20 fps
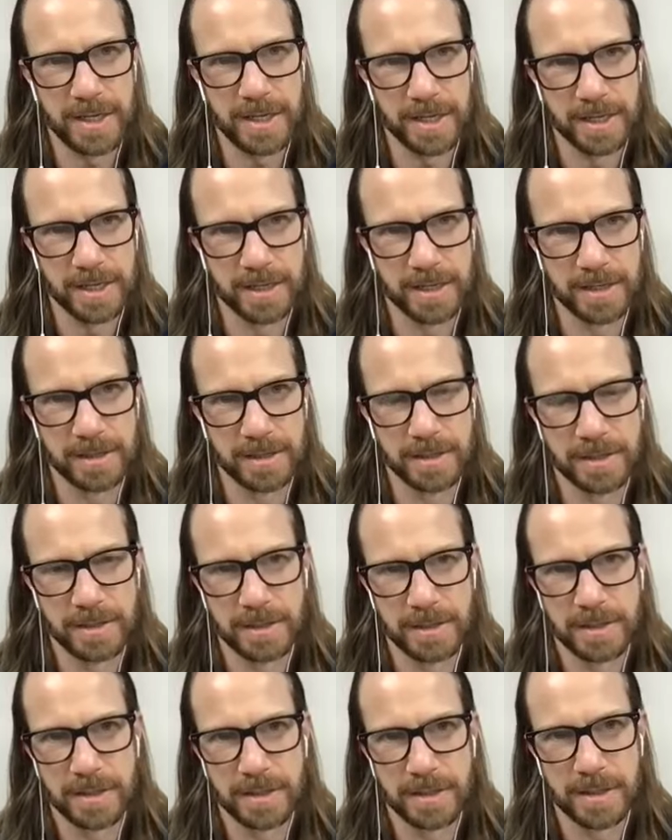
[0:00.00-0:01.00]
in
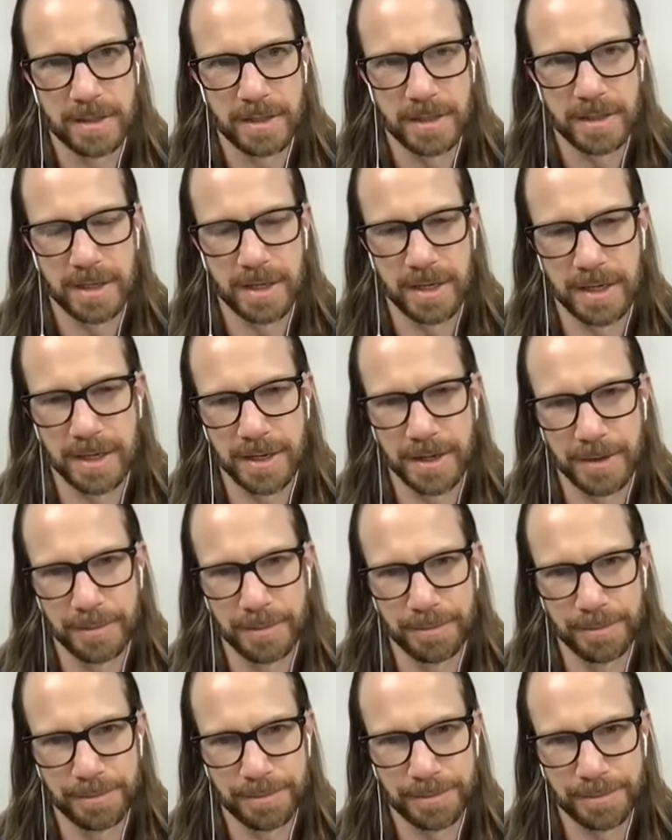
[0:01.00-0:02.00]

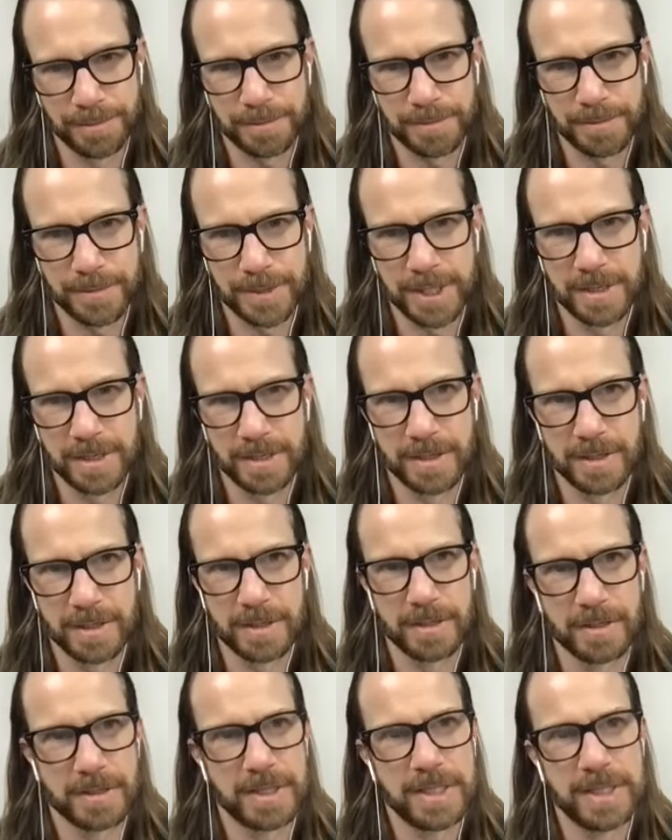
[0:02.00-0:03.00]
um,
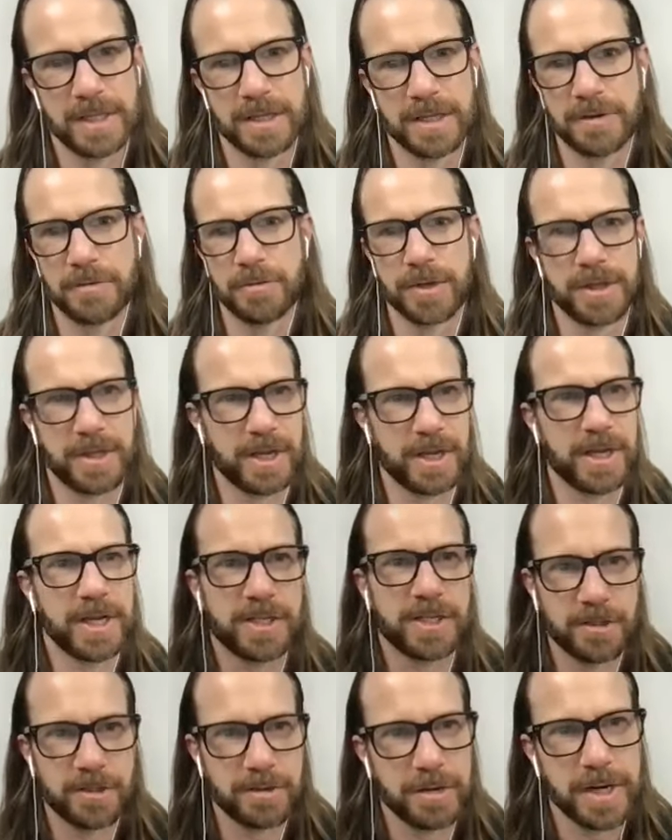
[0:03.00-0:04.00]
dealing with the
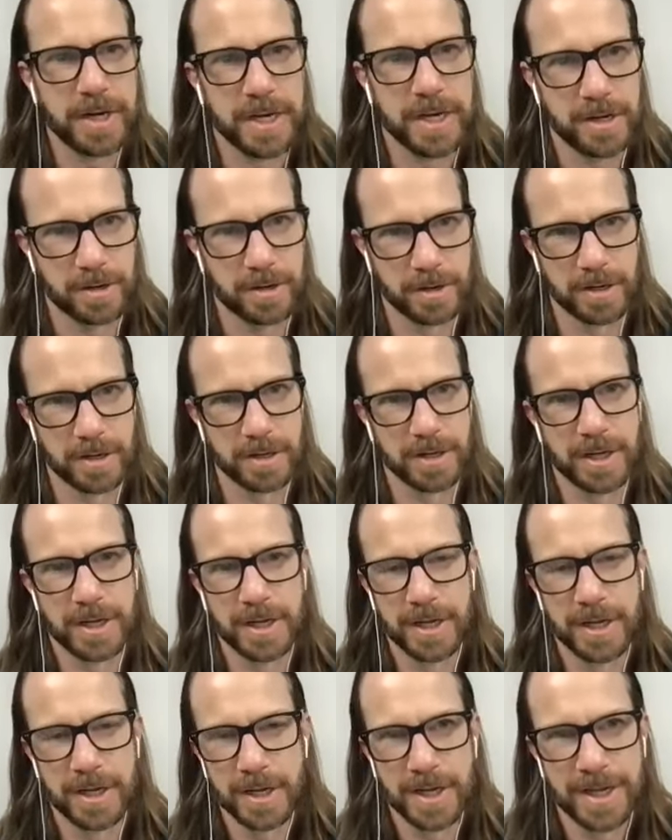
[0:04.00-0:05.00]
history or
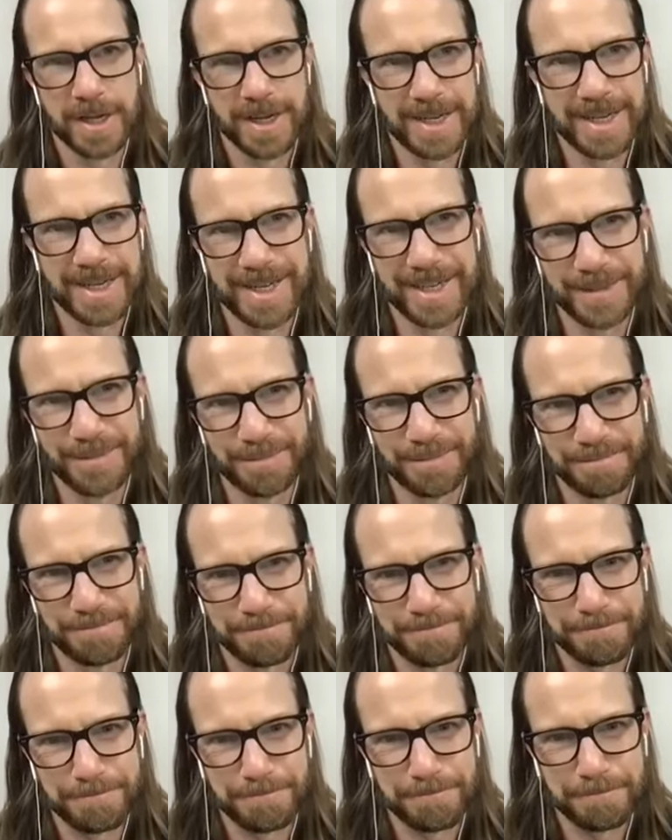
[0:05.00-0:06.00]

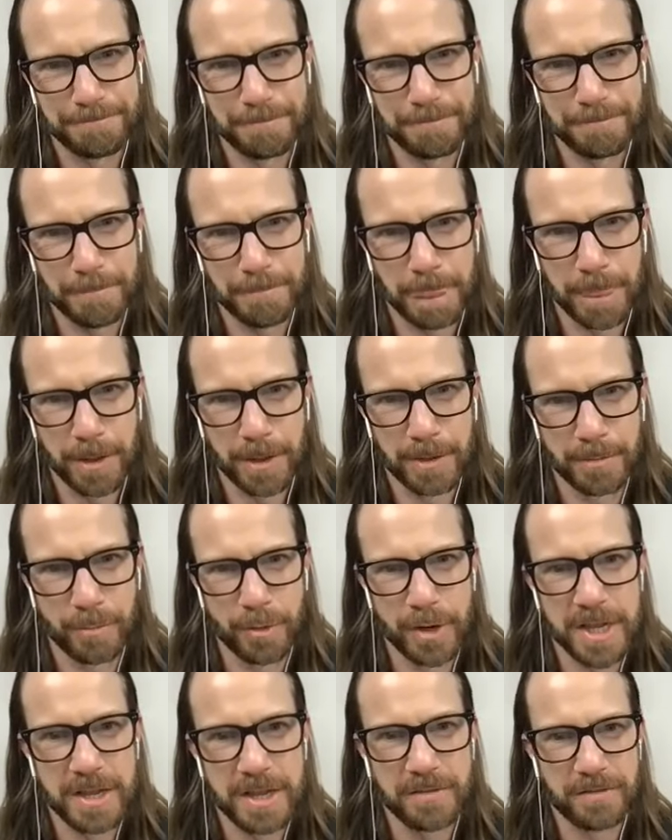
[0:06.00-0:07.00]
um,
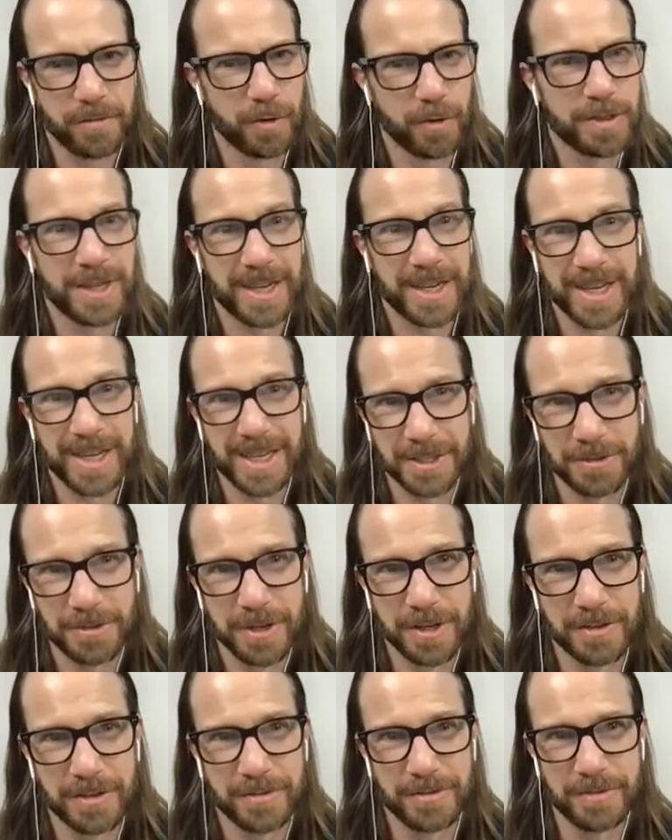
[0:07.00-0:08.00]
bringing forth the
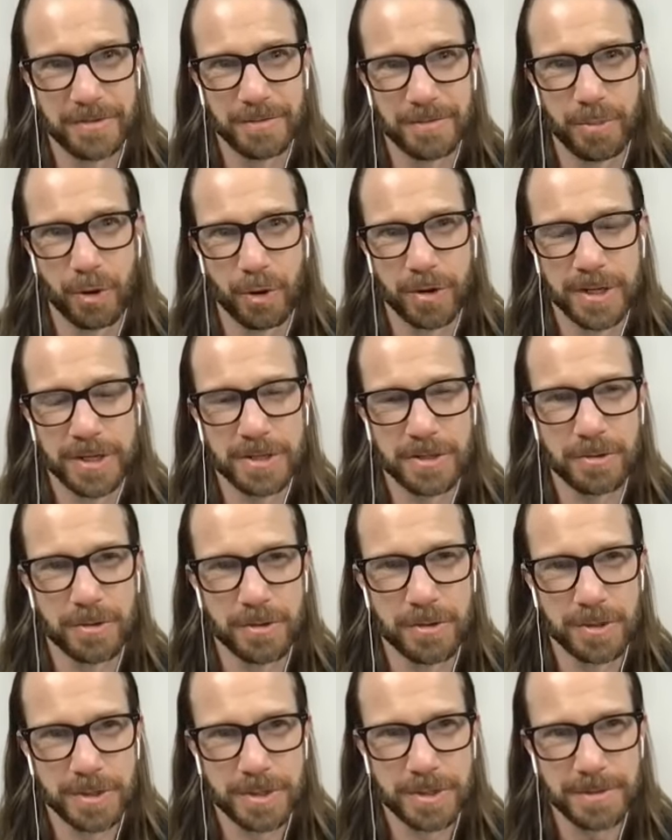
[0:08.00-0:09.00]
history of boarding
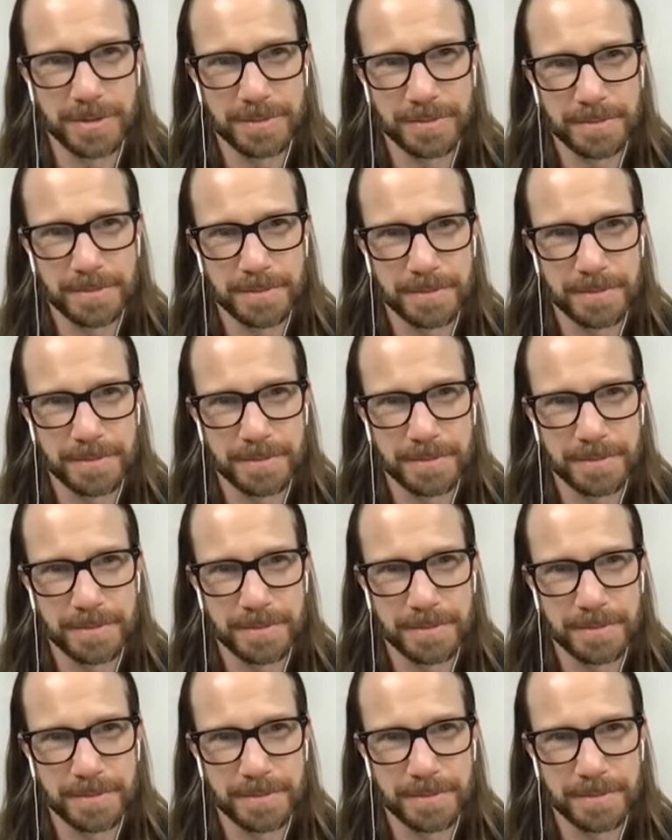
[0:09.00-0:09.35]
schools?